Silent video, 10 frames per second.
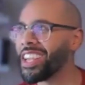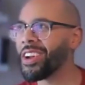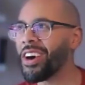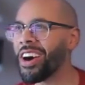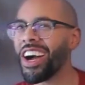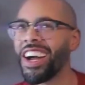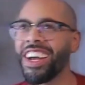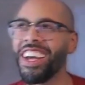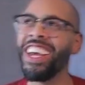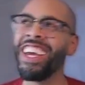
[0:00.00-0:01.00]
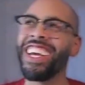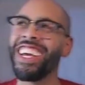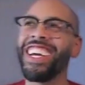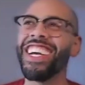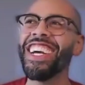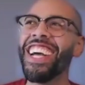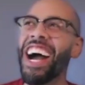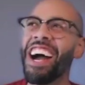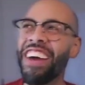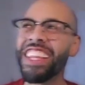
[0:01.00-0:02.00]
You know,
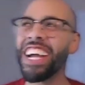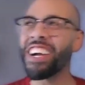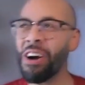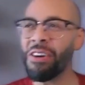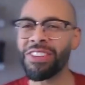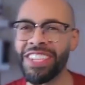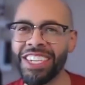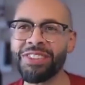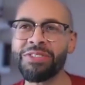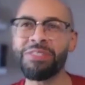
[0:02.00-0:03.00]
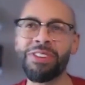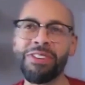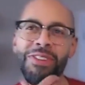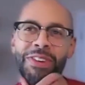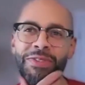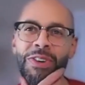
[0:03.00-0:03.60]
I've had that conversation with